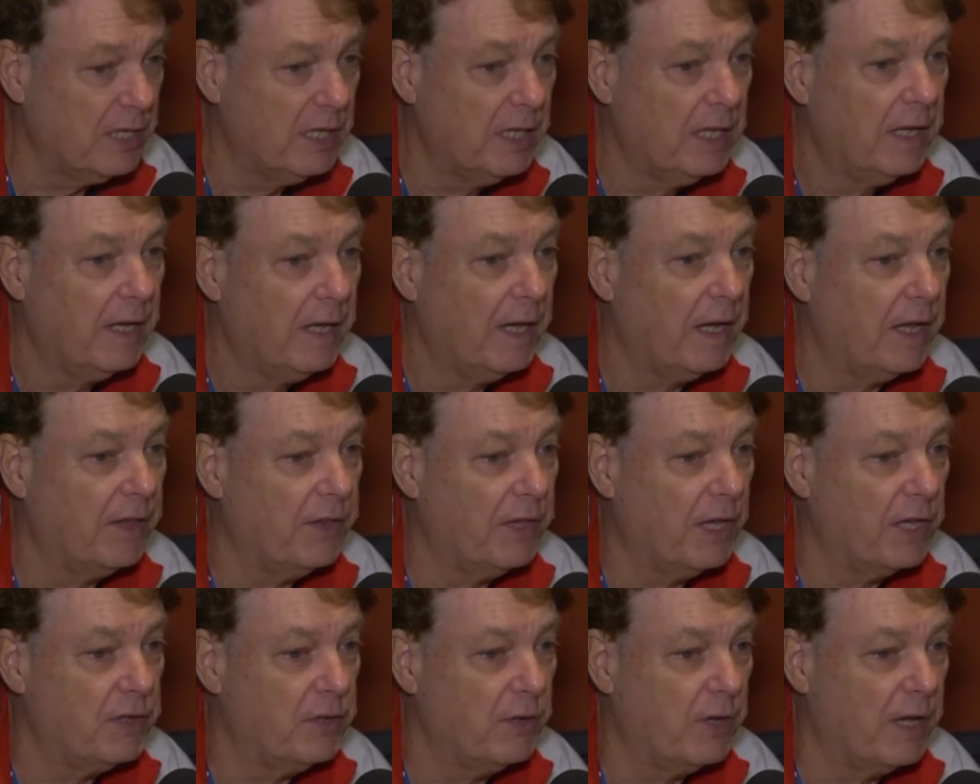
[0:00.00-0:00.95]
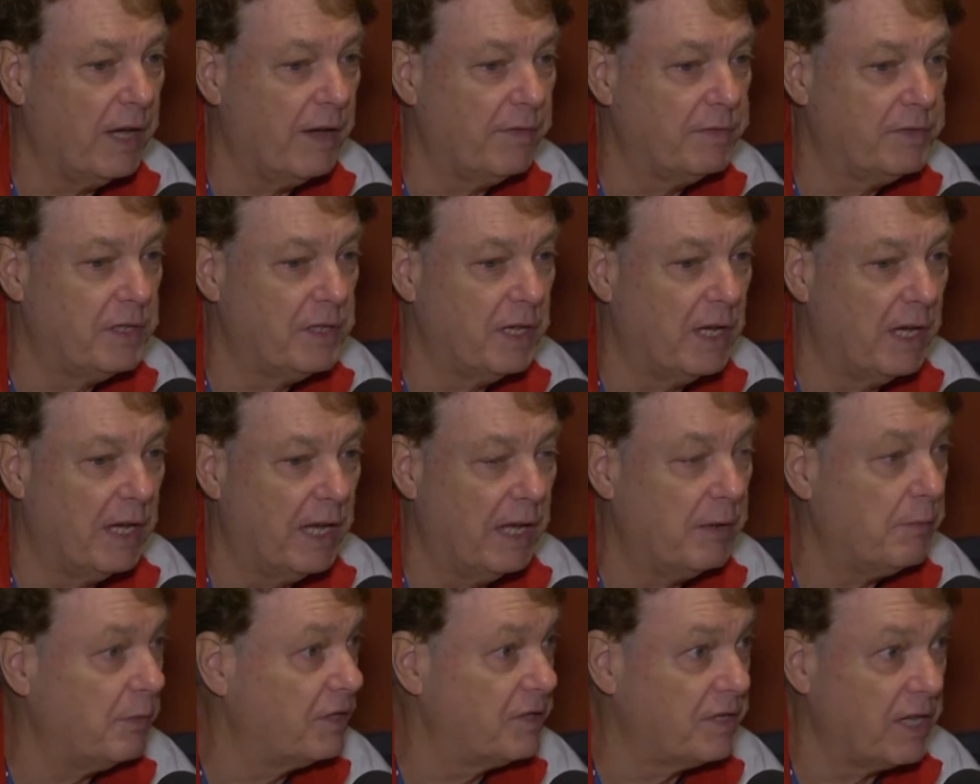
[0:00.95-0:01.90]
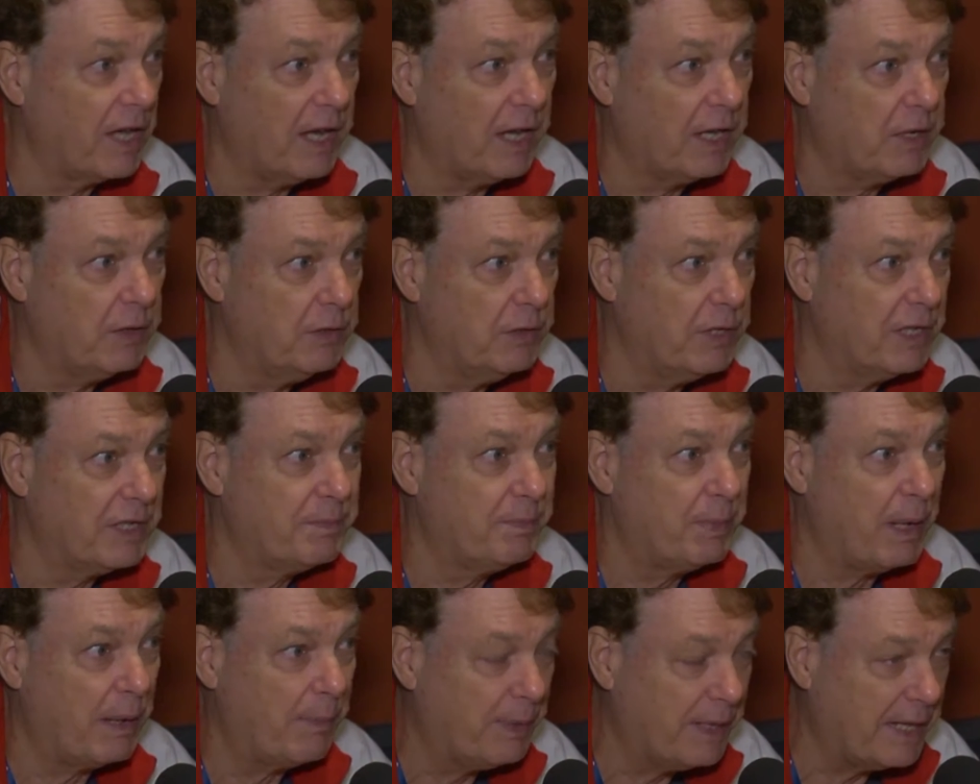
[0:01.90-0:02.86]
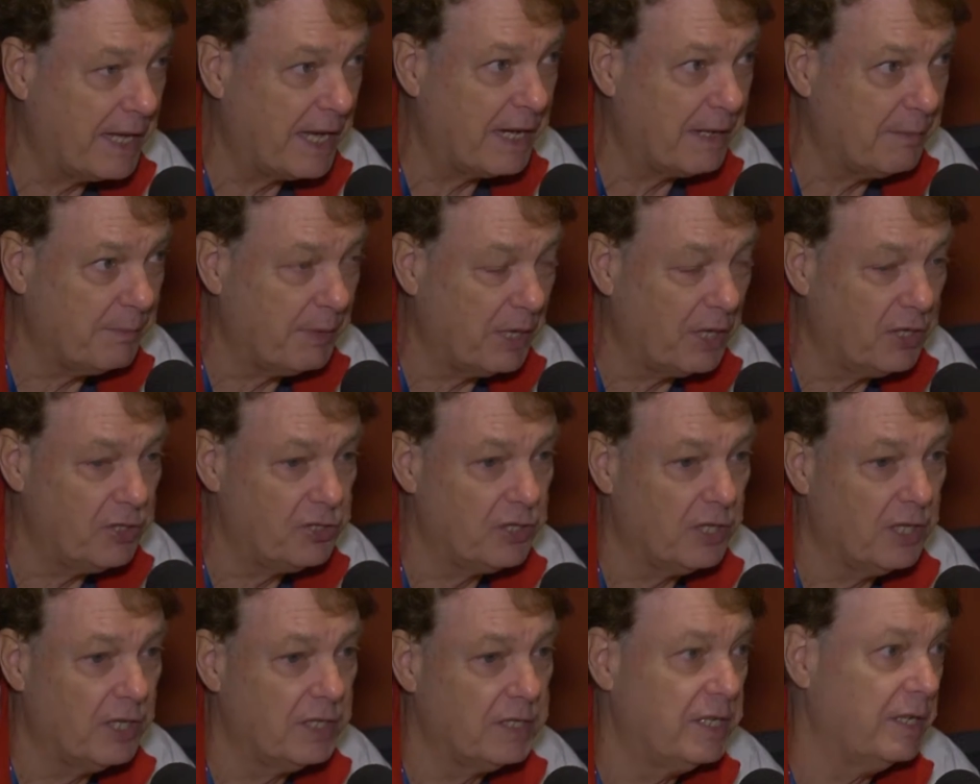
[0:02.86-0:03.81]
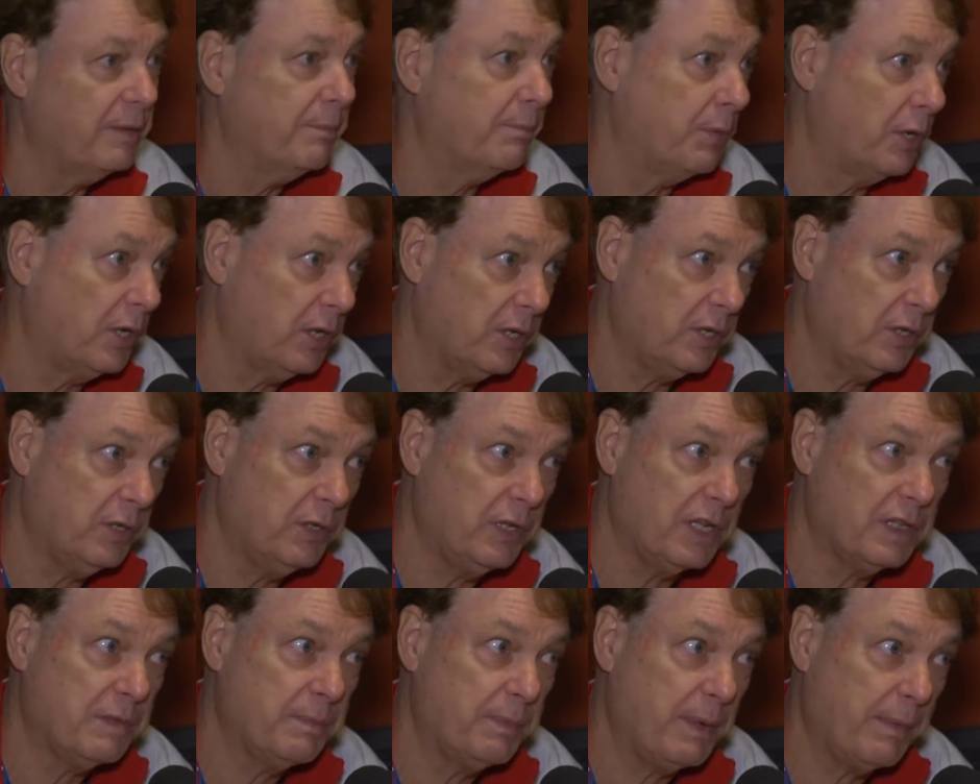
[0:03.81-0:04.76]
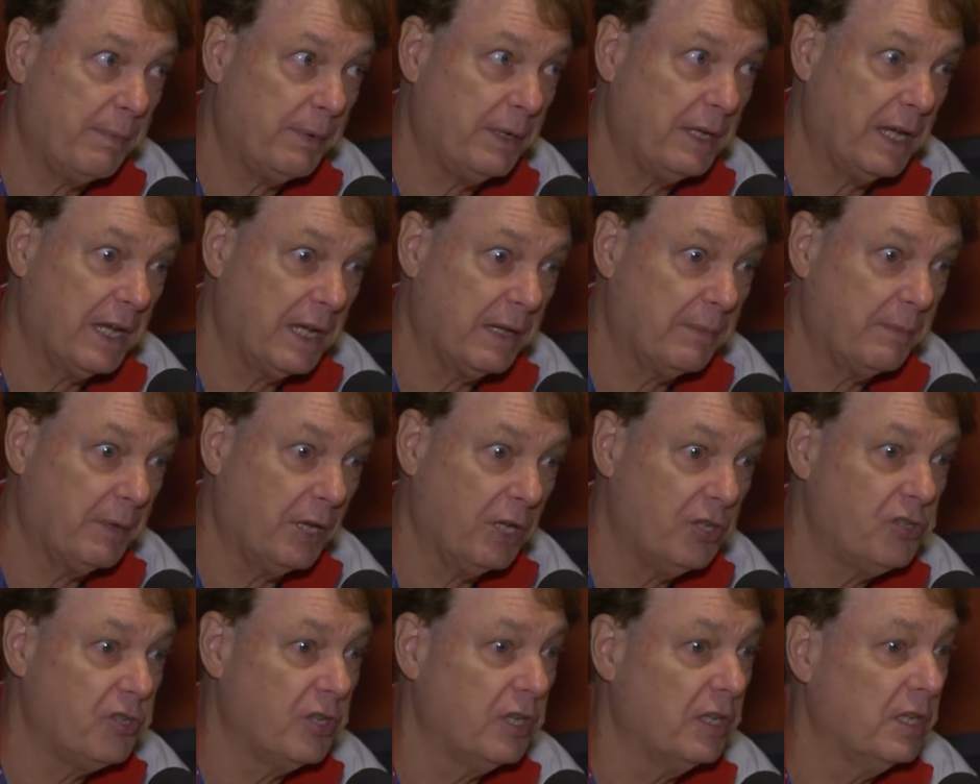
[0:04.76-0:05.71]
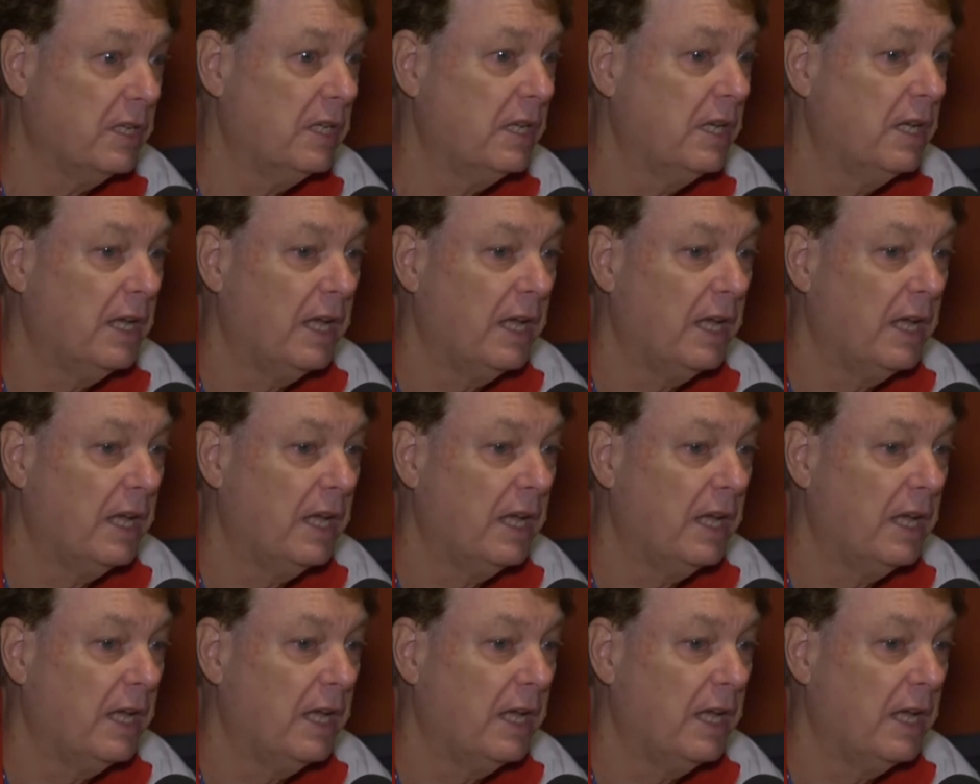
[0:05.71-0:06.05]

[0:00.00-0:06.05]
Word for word: Yeah, and then you have uh, Henry Selick, who does puppet animation, Tim Burton, who does puppet animation.